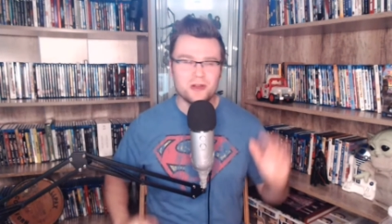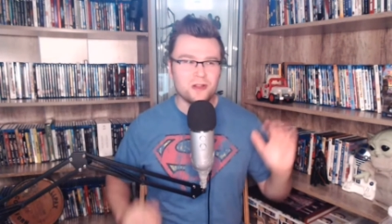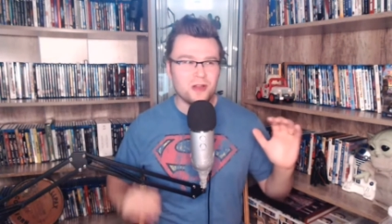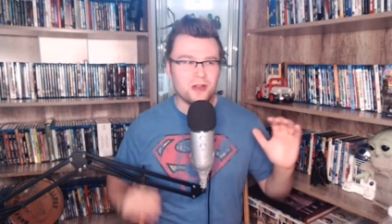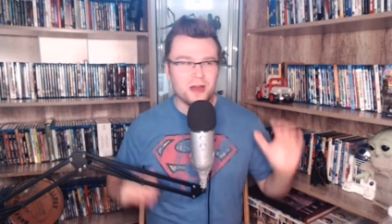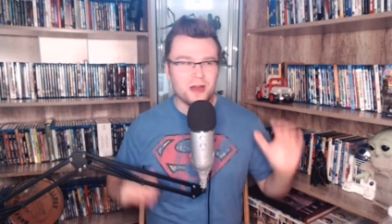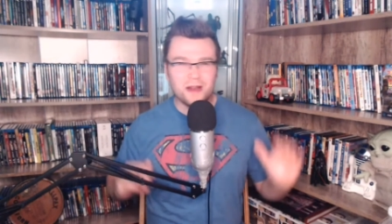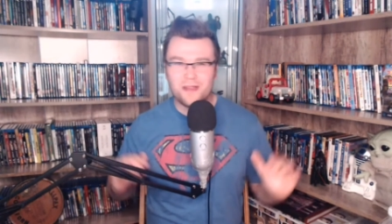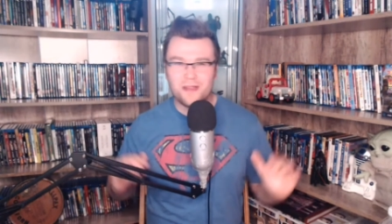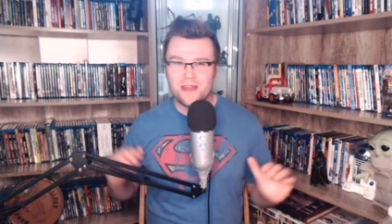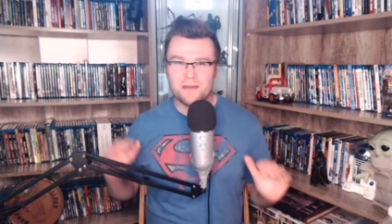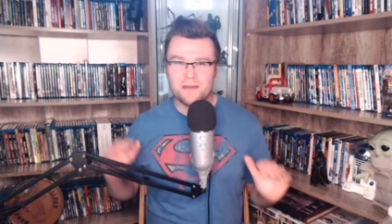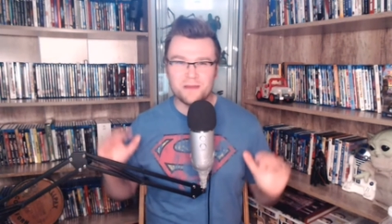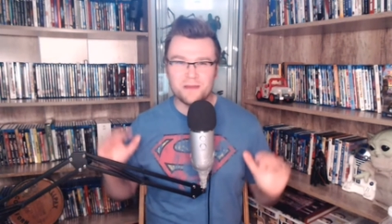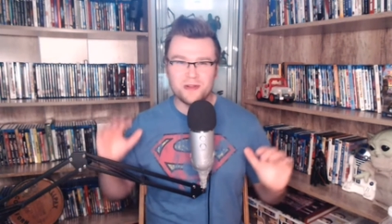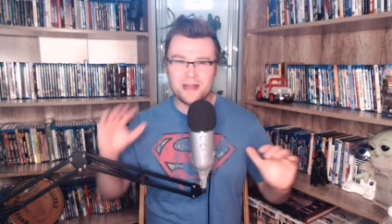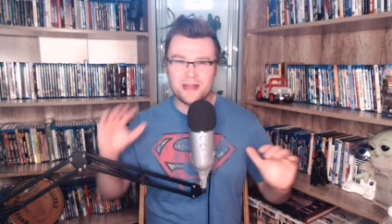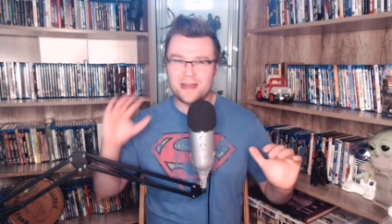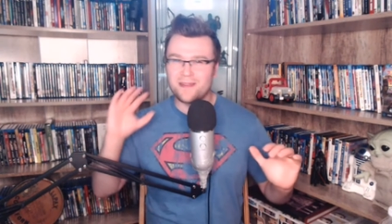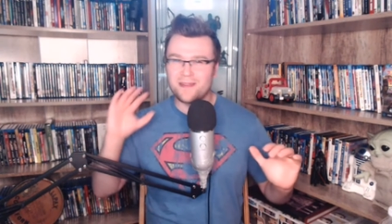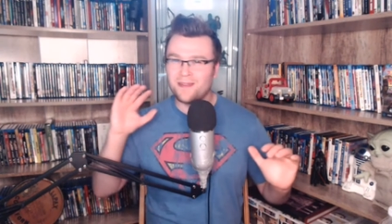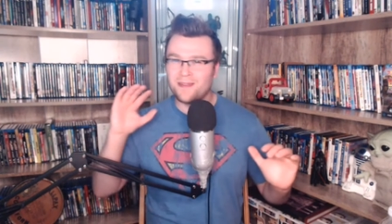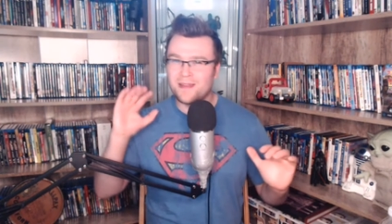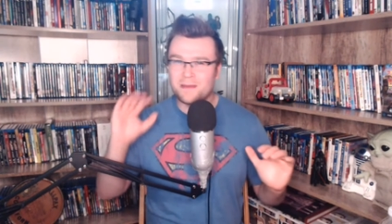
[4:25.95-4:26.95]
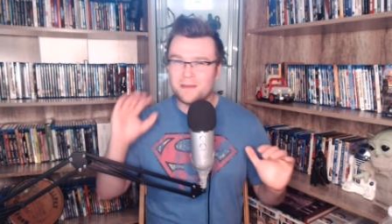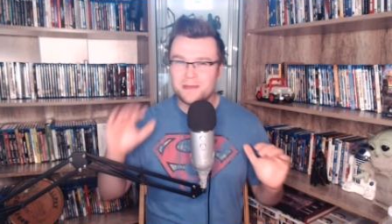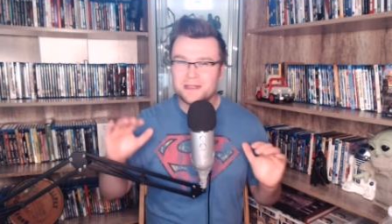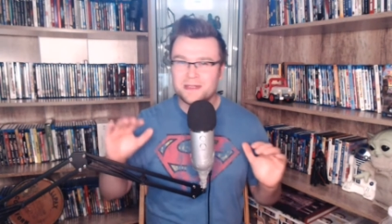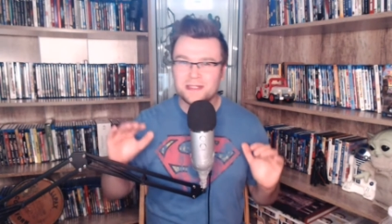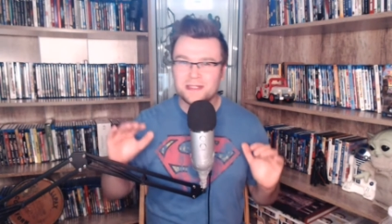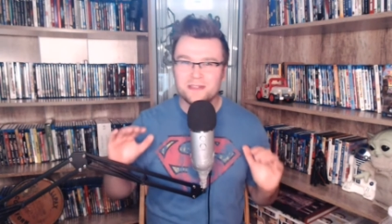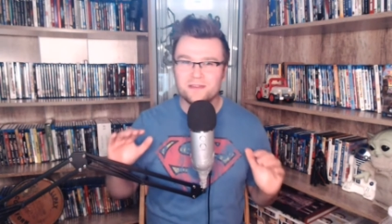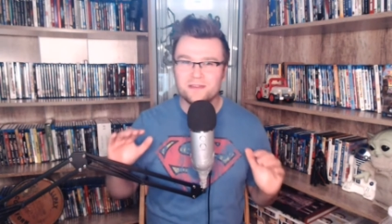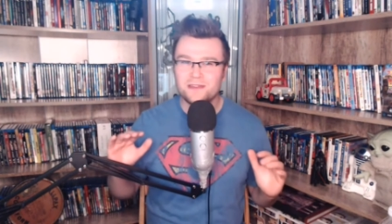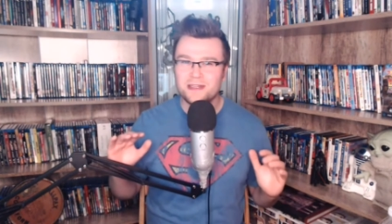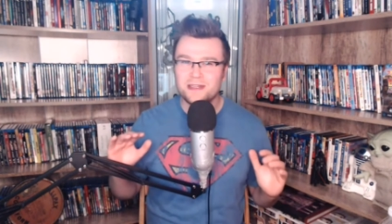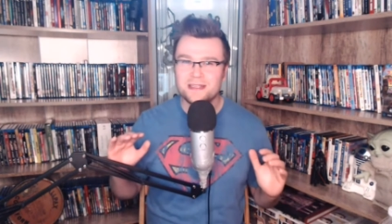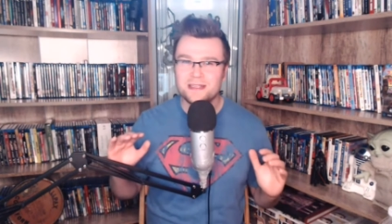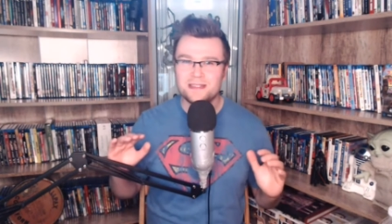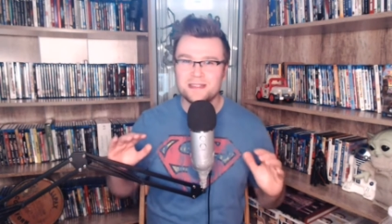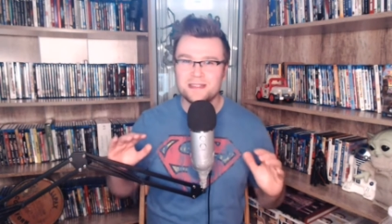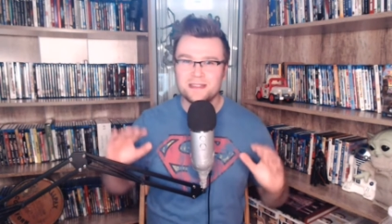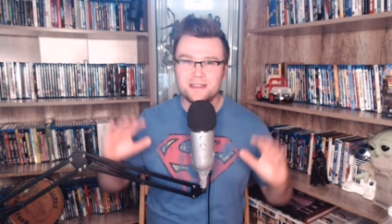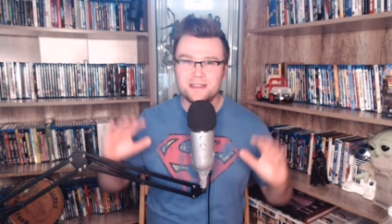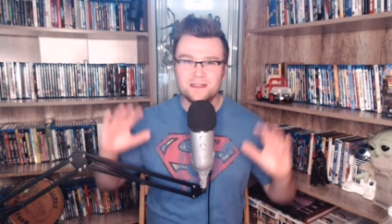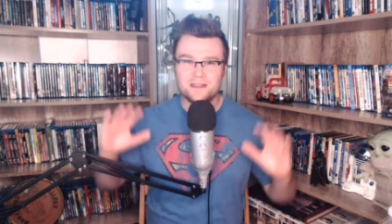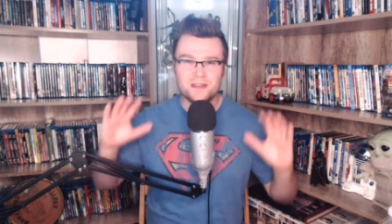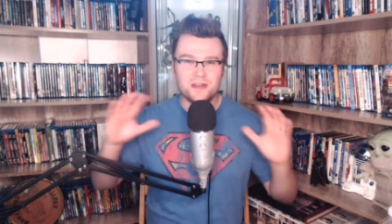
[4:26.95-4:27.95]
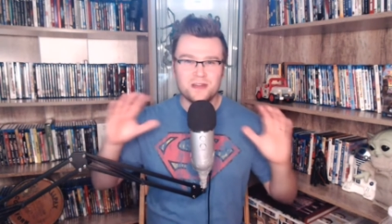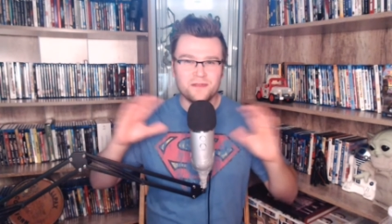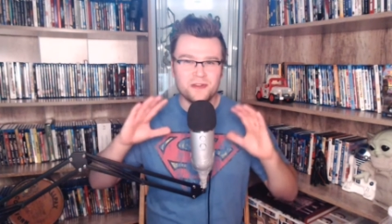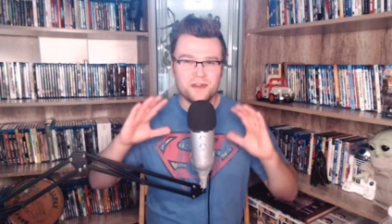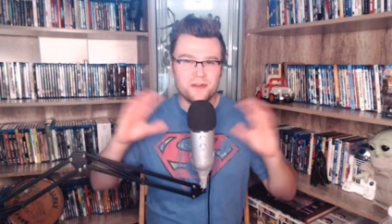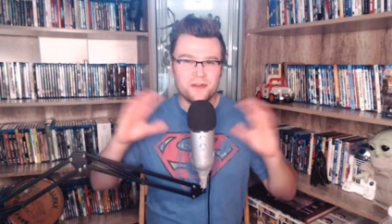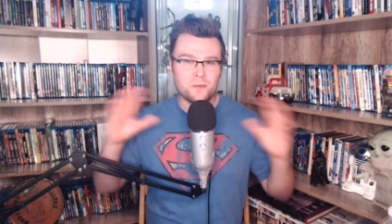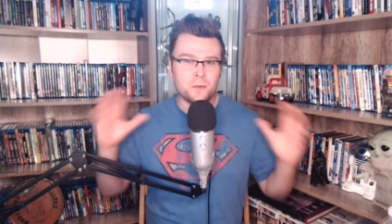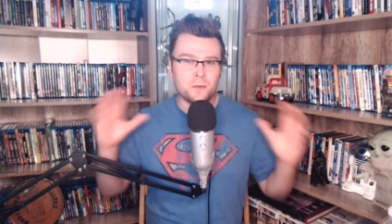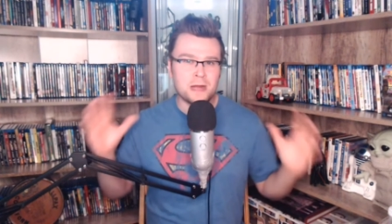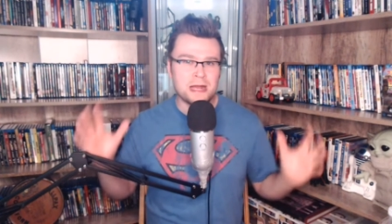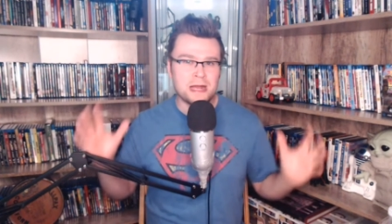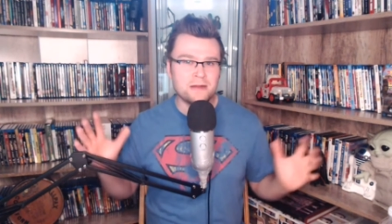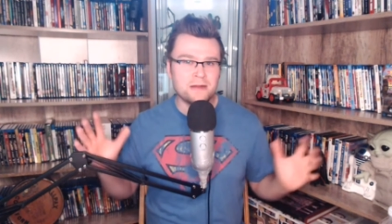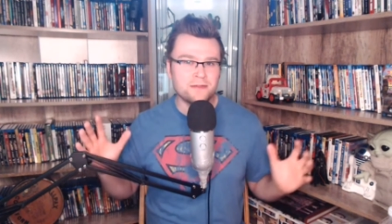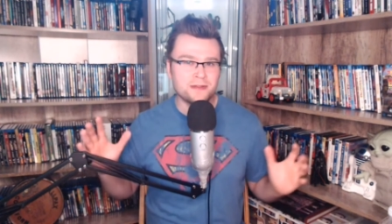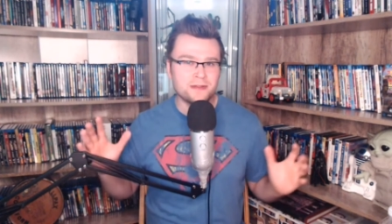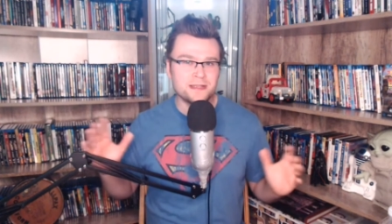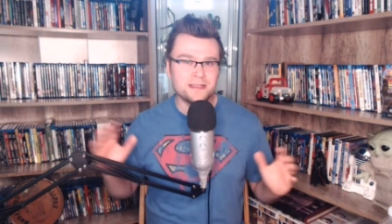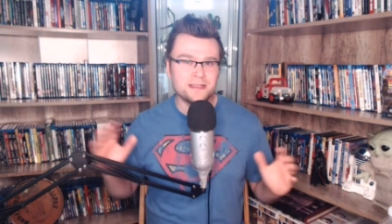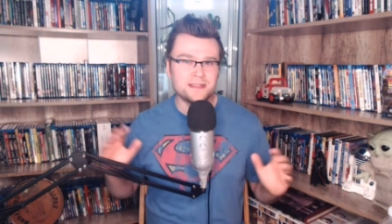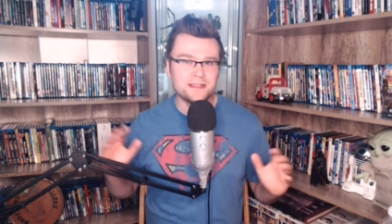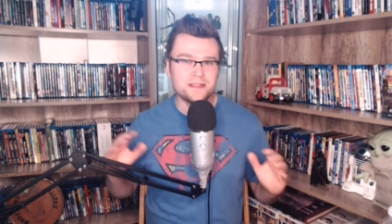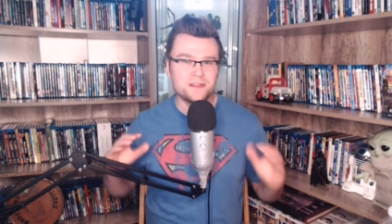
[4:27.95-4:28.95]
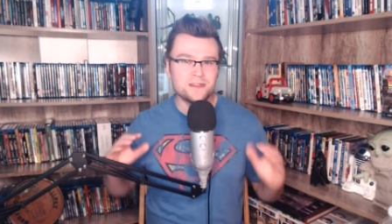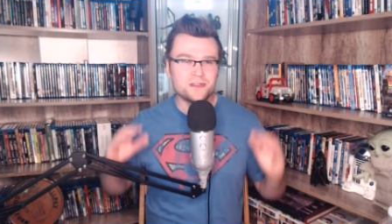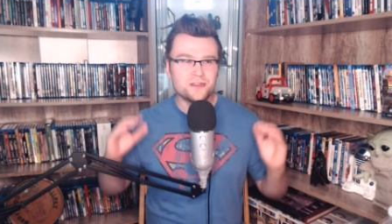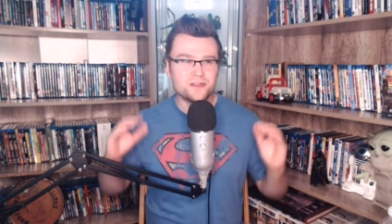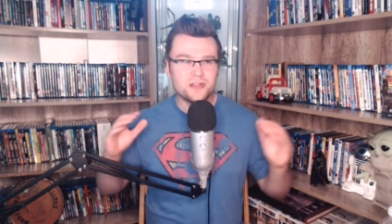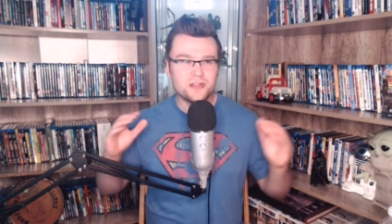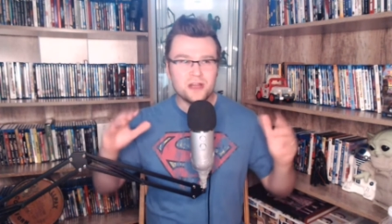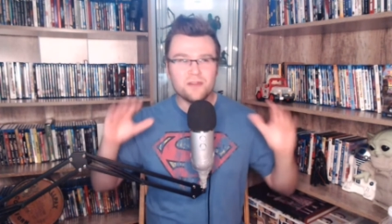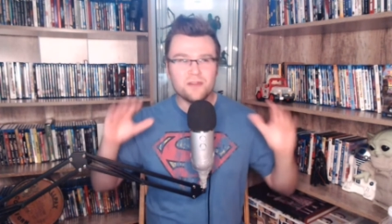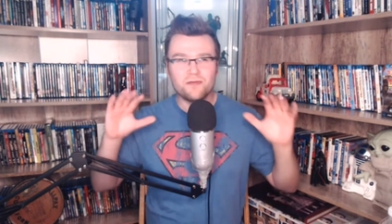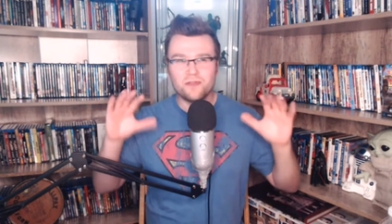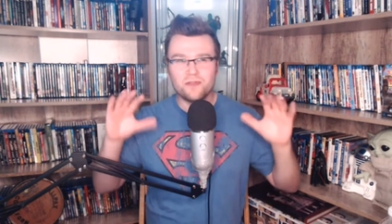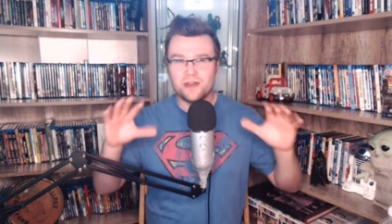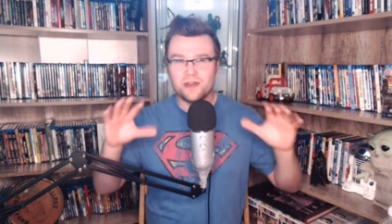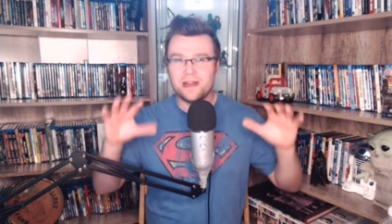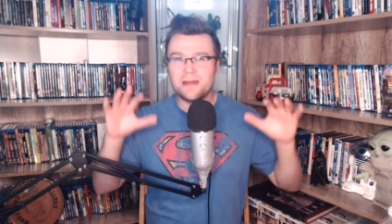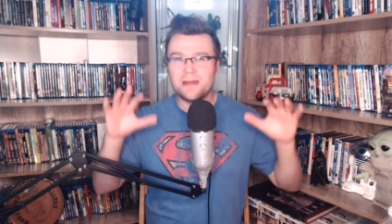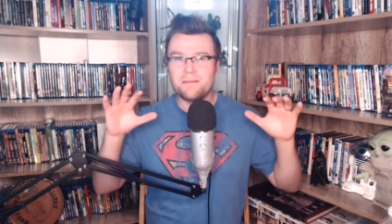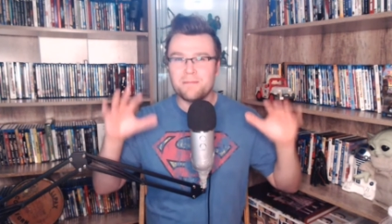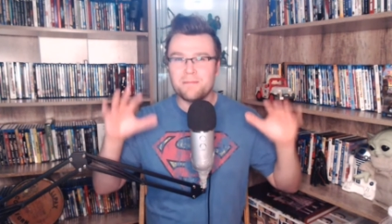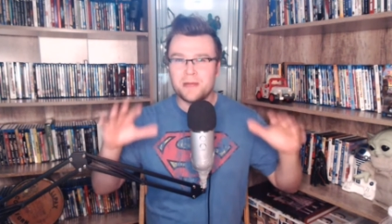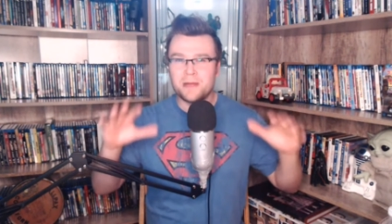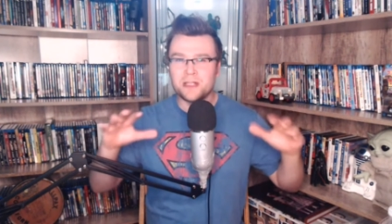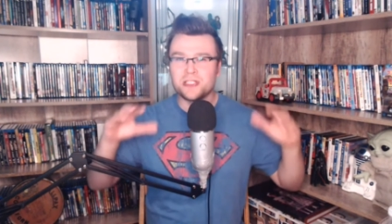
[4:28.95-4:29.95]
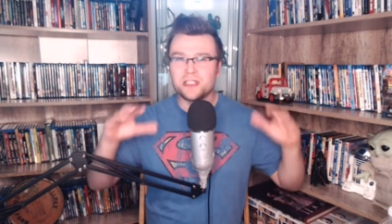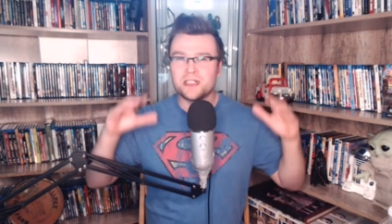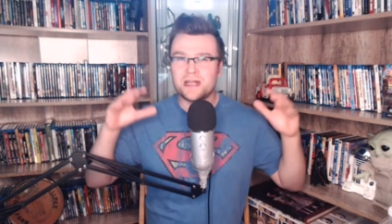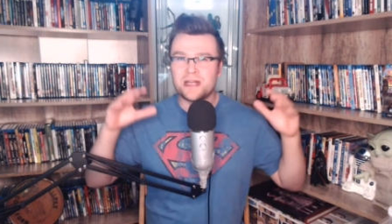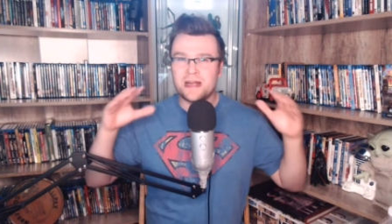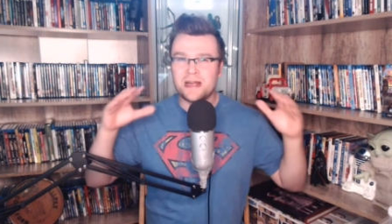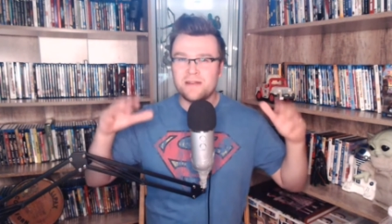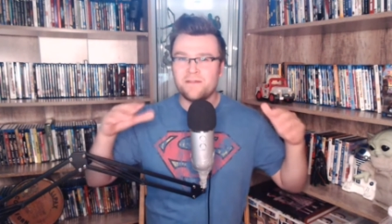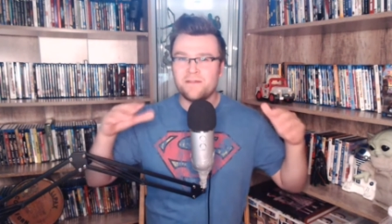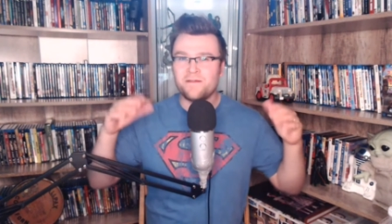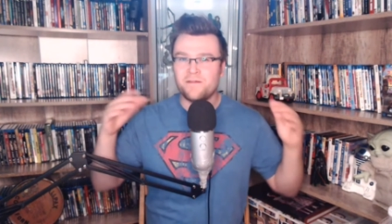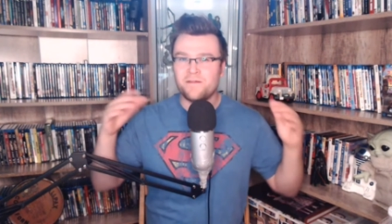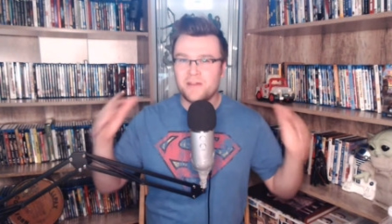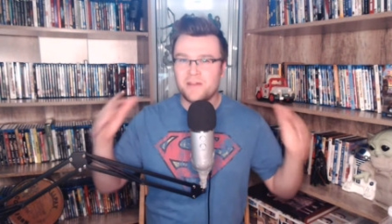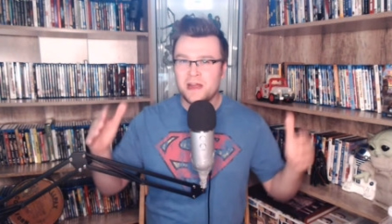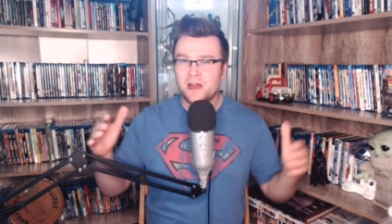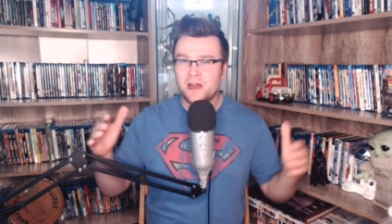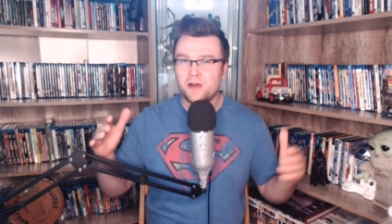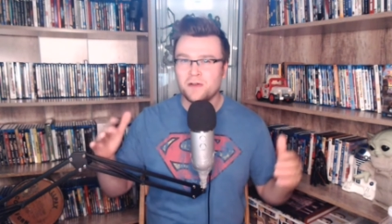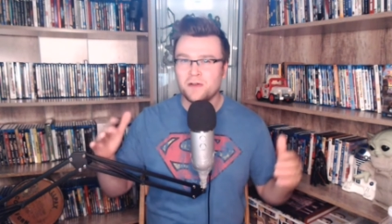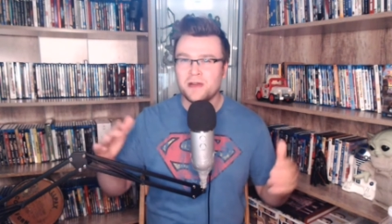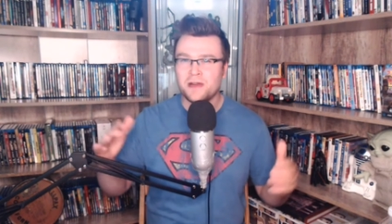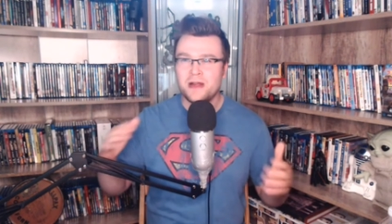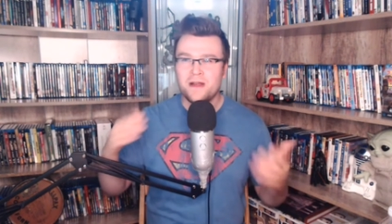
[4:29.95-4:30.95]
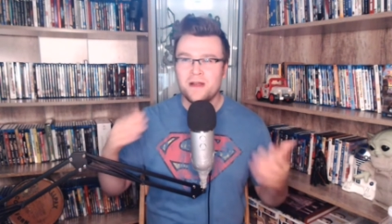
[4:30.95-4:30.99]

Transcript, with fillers: A lot of them are like limited releases, not very wide releases. There's not really much that I found